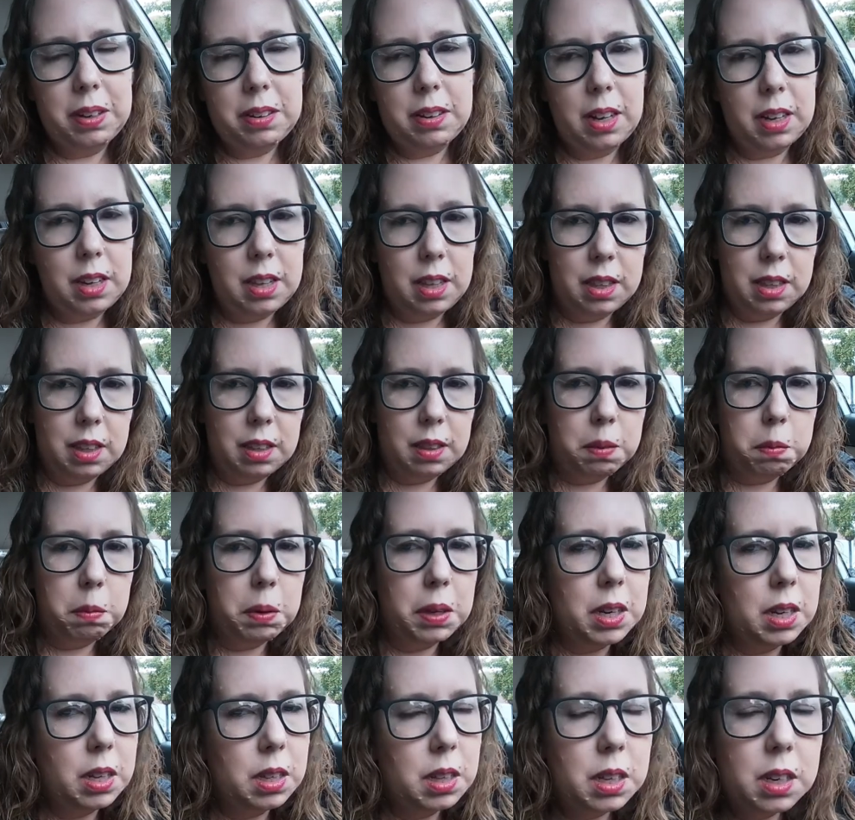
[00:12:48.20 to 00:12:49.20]
taking this
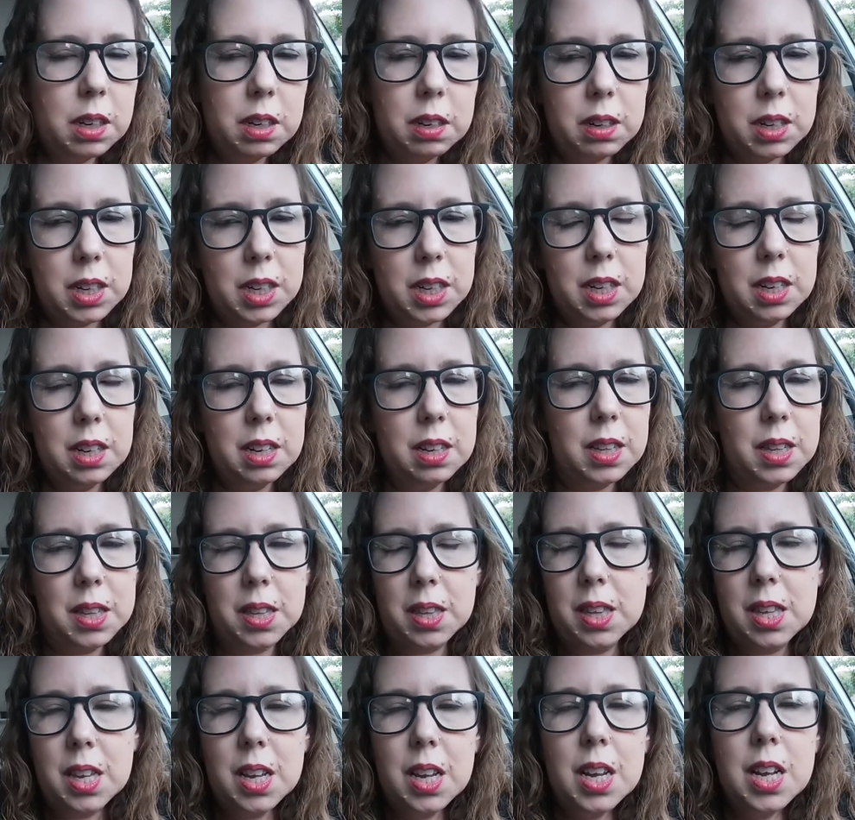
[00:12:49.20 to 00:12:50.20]
one either. It is
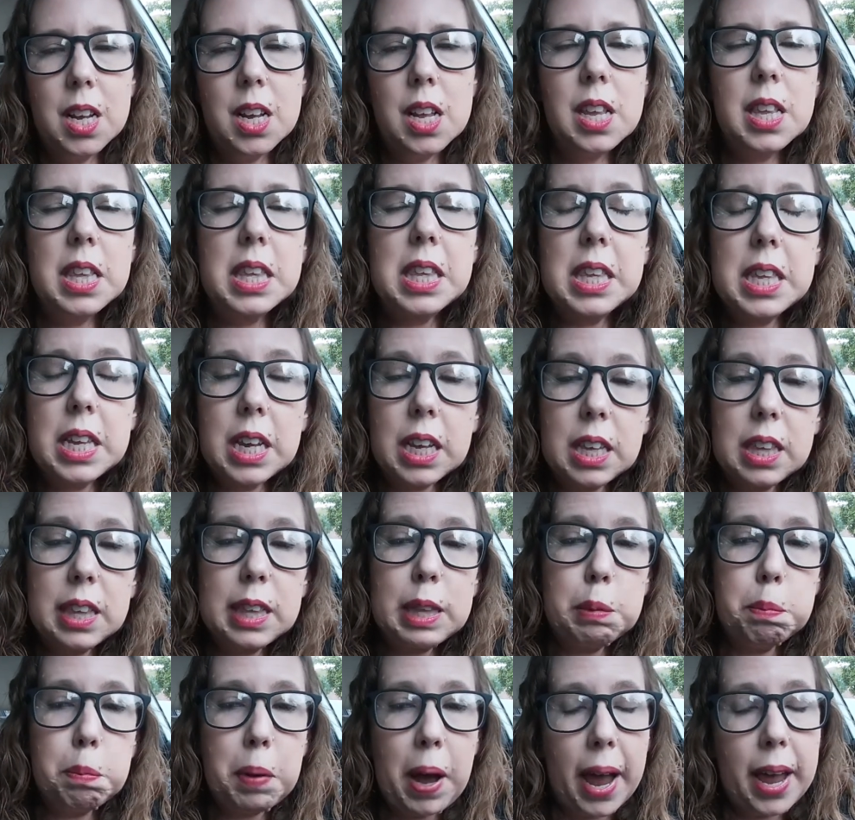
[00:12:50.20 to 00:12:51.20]
six
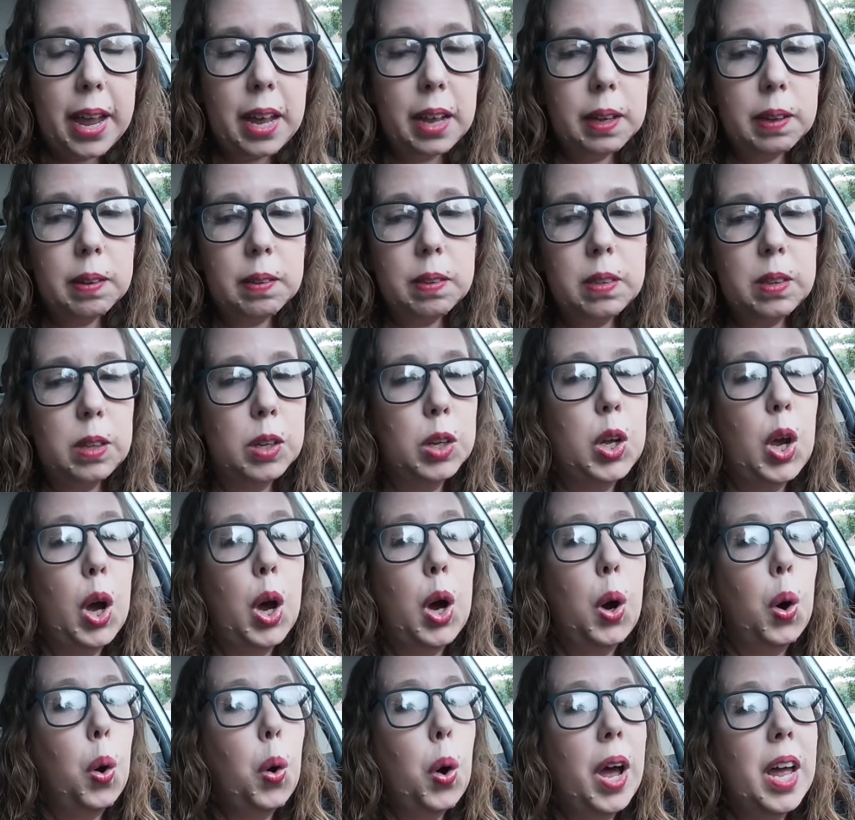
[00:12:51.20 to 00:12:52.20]
miles to
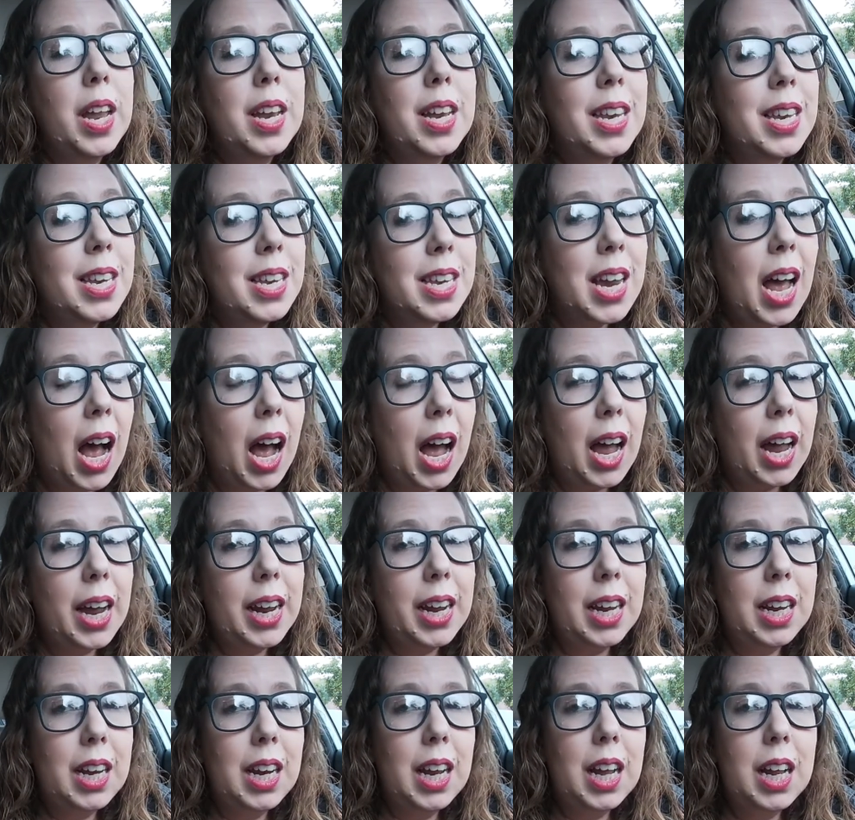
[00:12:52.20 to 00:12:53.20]
go,
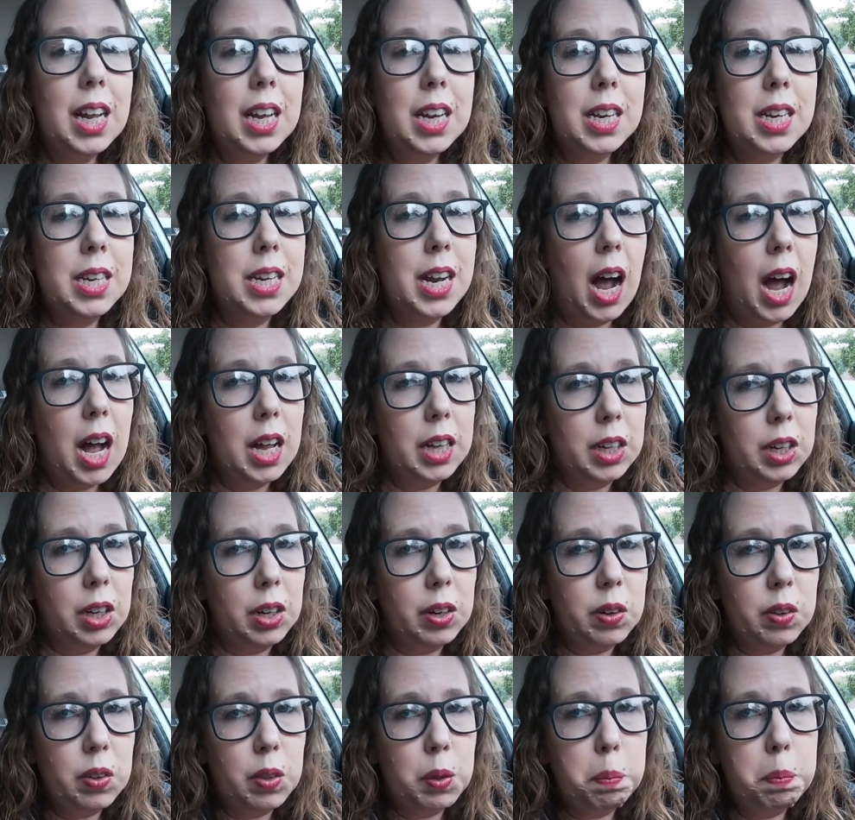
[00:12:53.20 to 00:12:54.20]

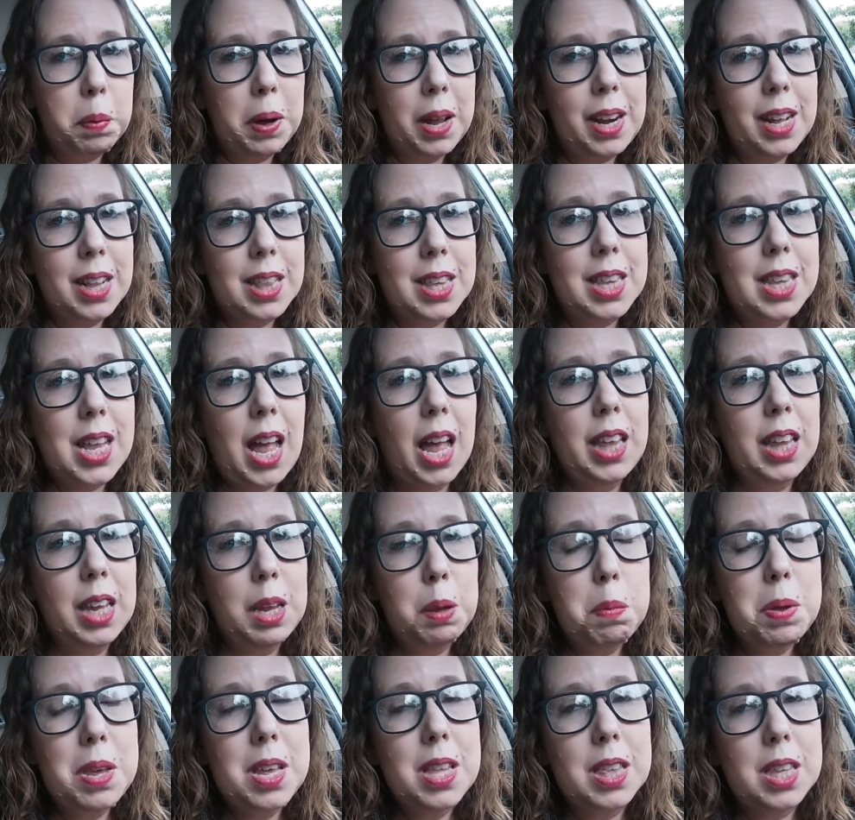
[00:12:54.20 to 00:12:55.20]
$9, but it's
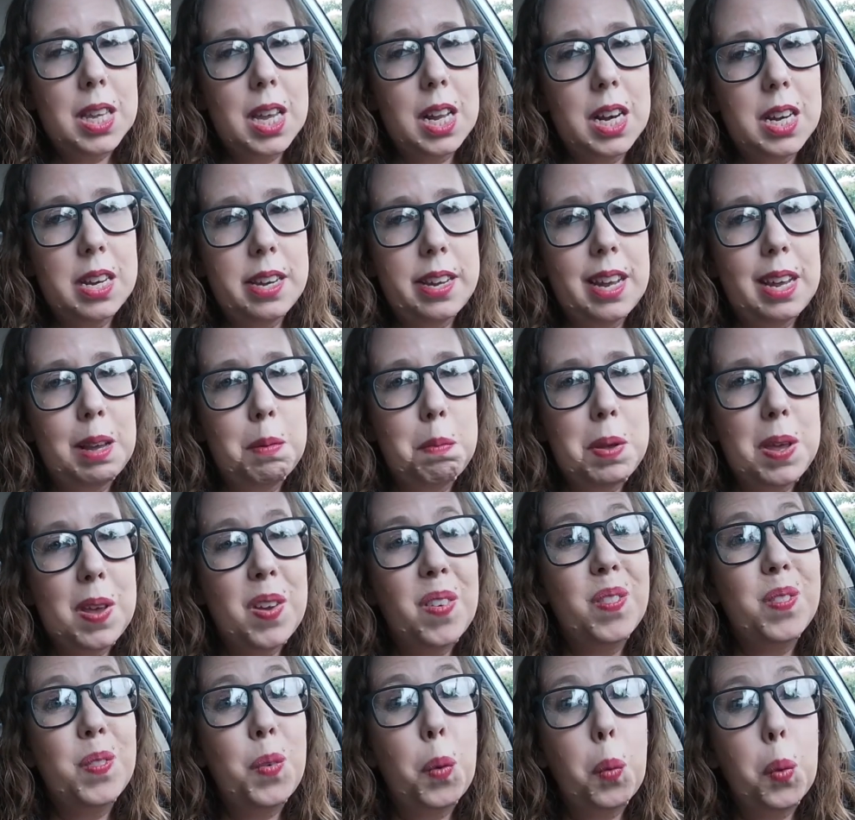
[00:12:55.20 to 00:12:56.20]
telling me it's gonna take
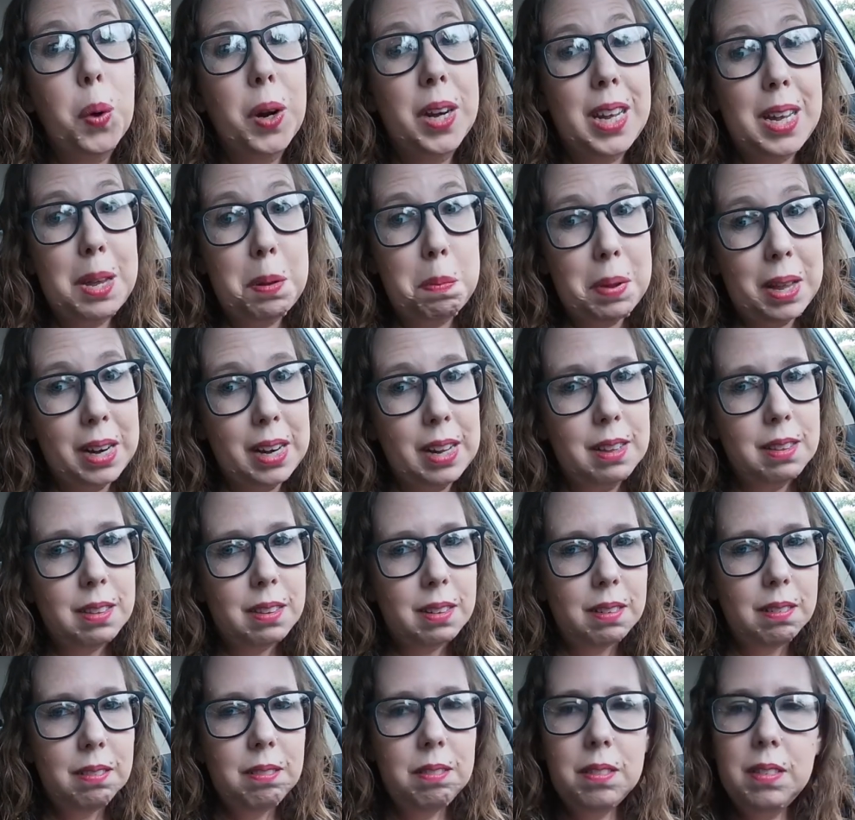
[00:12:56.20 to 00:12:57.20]
me 40 minutes
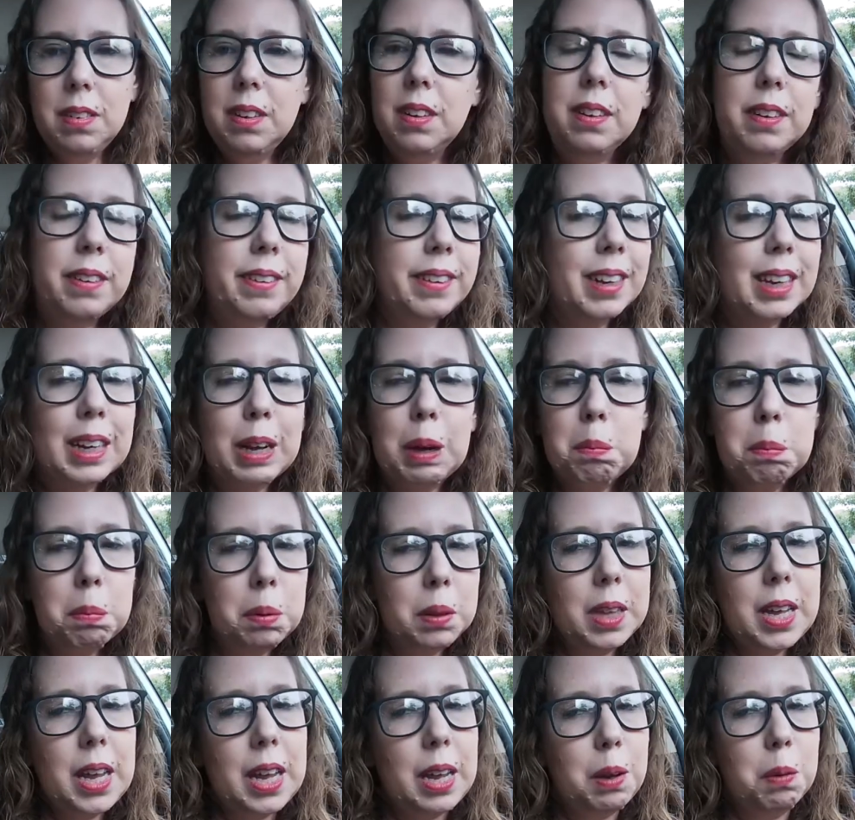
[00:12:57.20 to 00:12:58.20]
to
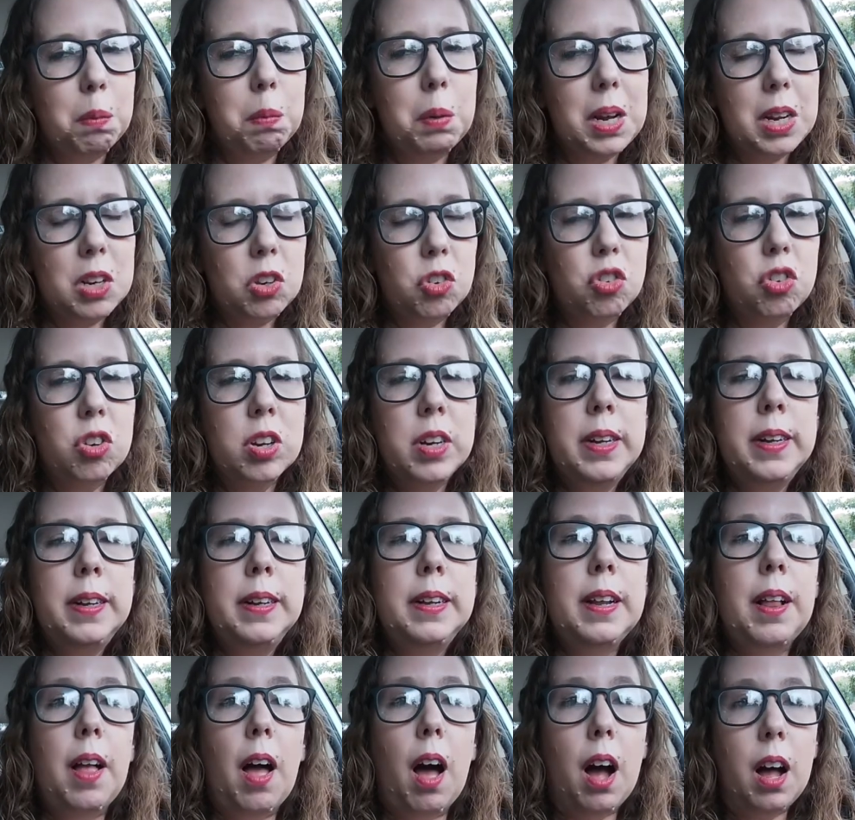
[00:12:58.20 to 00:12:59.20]
complete, which
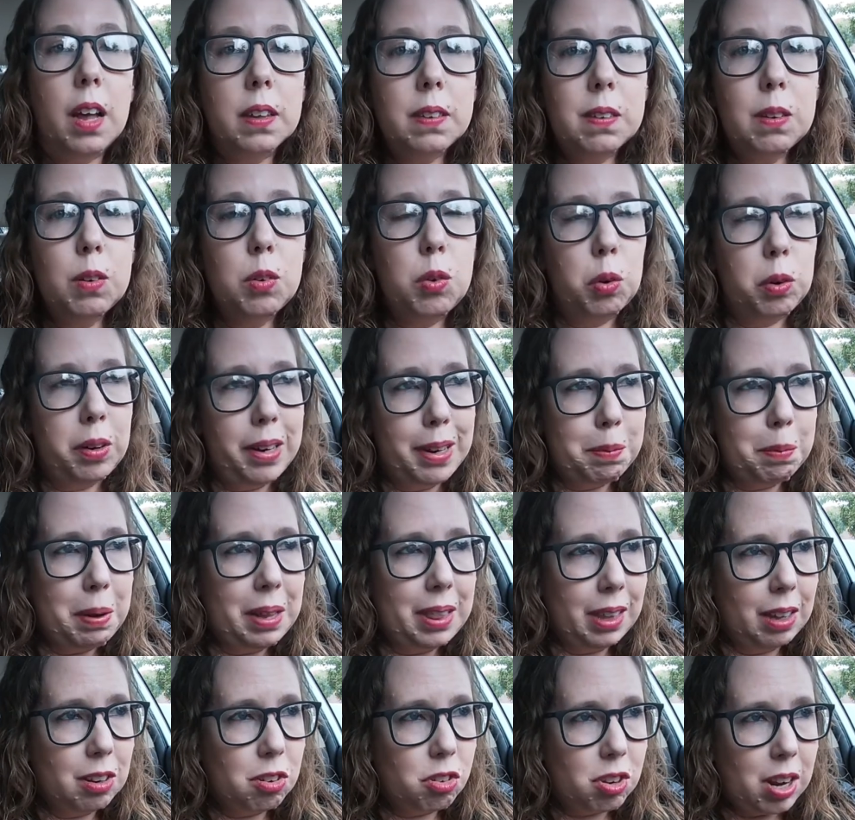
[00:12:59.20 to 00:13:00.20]
also during
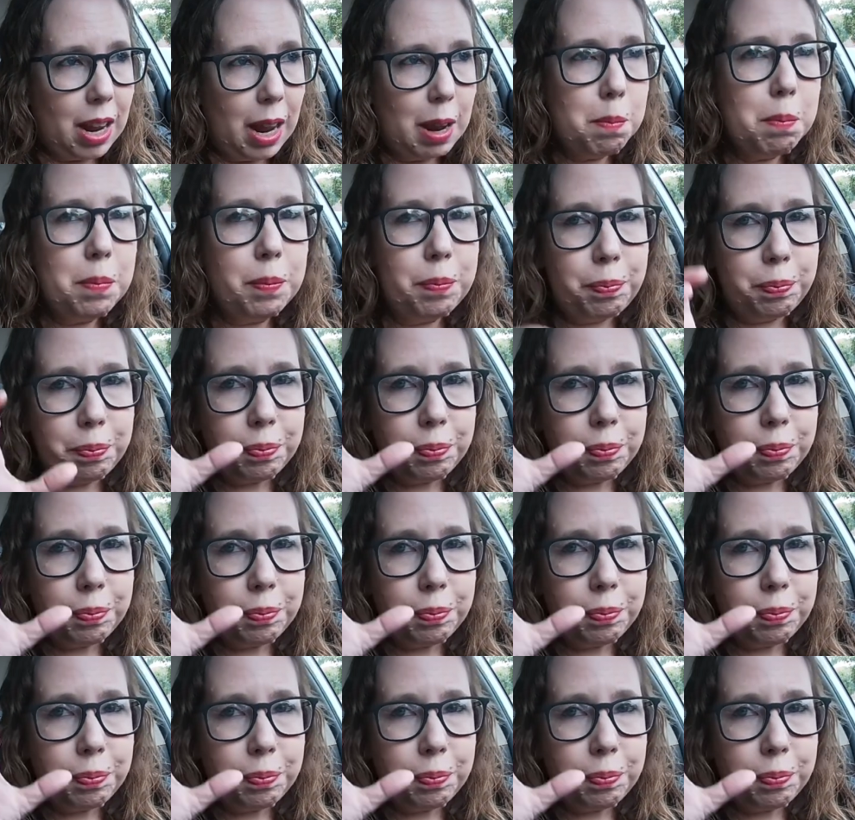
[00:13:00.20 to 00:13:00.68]
my lunchtime,